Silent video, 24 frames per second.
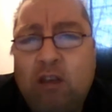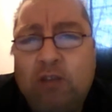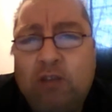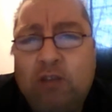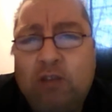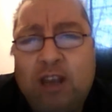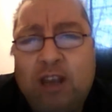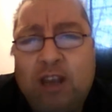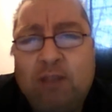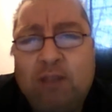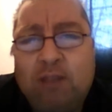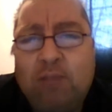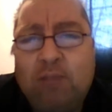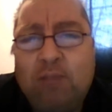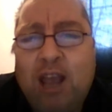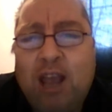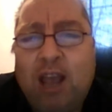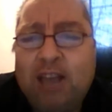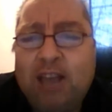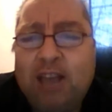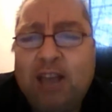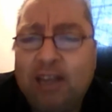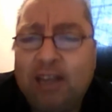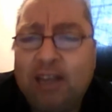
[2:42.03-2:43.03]
I was getting
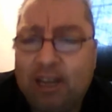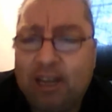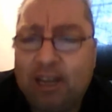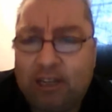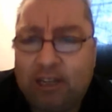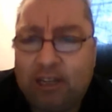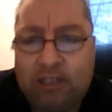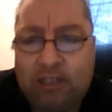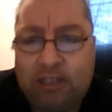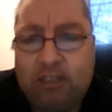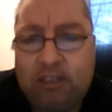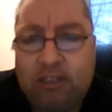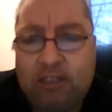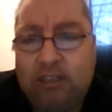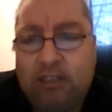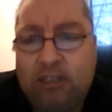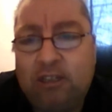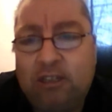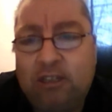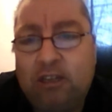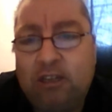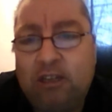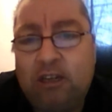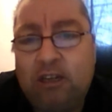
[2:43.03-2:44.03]

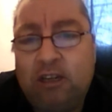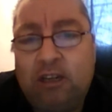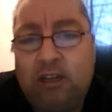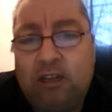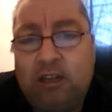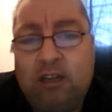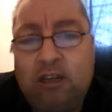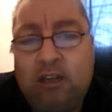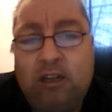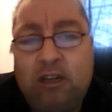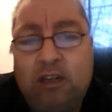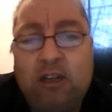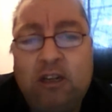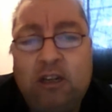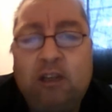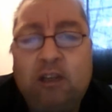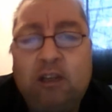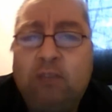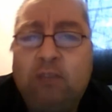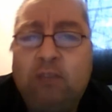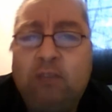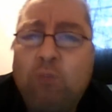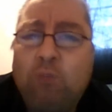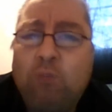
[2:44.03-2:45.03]
headaches,
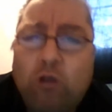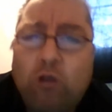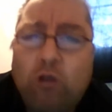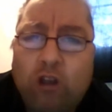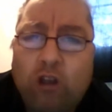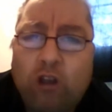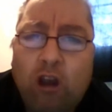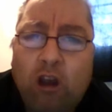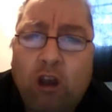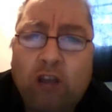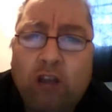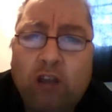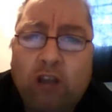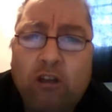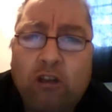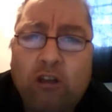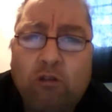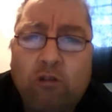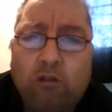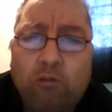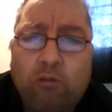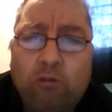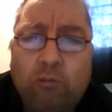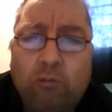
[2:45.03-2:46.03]
more tired
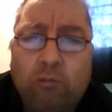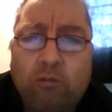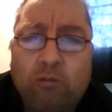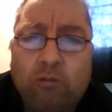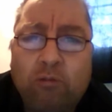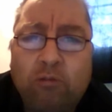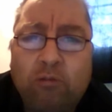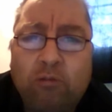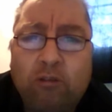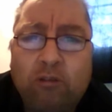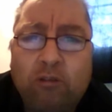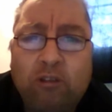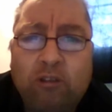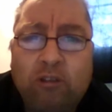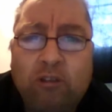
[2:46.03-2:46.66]
than normal.